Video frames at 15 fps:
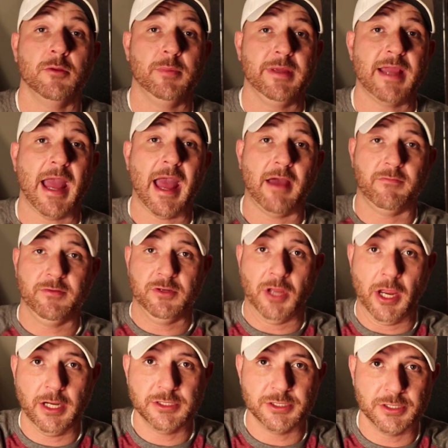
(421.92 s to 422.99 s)
It'd be
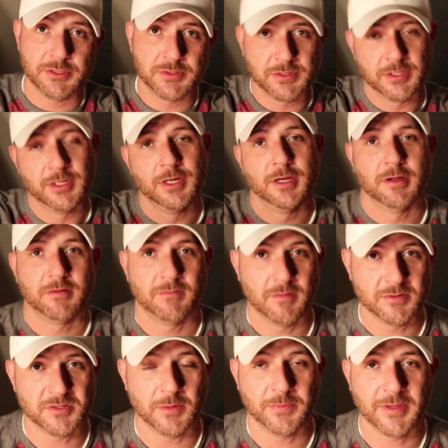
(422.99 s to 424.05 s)
advantageous.
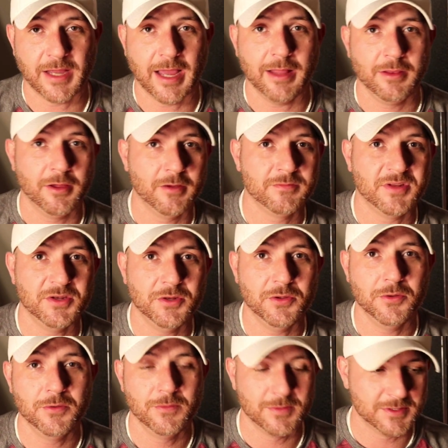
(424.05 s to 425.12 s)
Something I love to
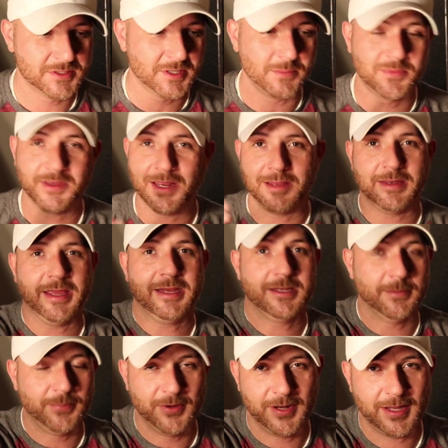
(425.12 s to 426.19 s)
do and something I'd like
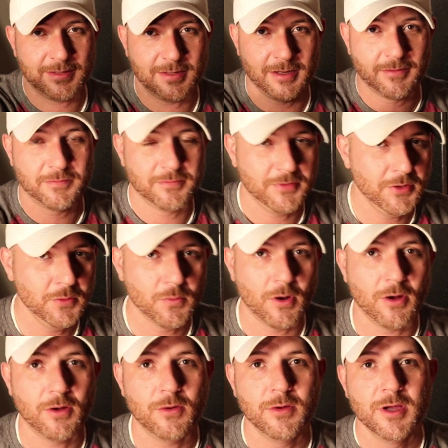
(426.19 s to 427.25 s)
to put out there for you
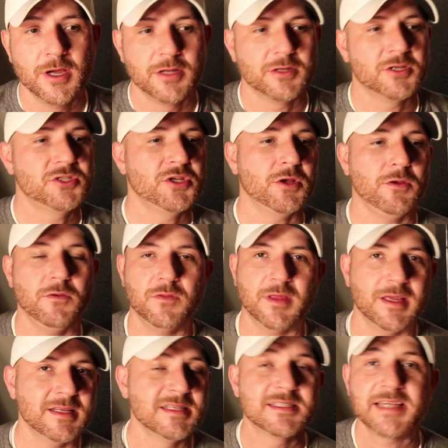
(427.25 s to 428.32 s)
all to show you
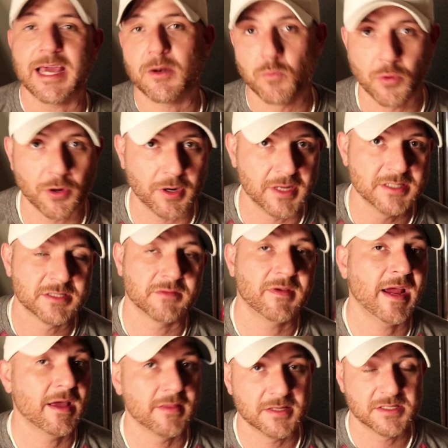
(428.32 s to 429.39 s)
the inside workings of
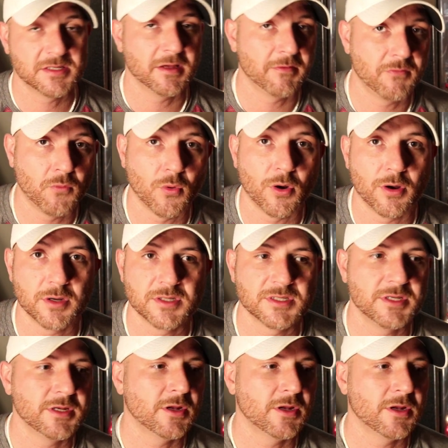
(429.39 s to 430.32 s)
how this stuff works.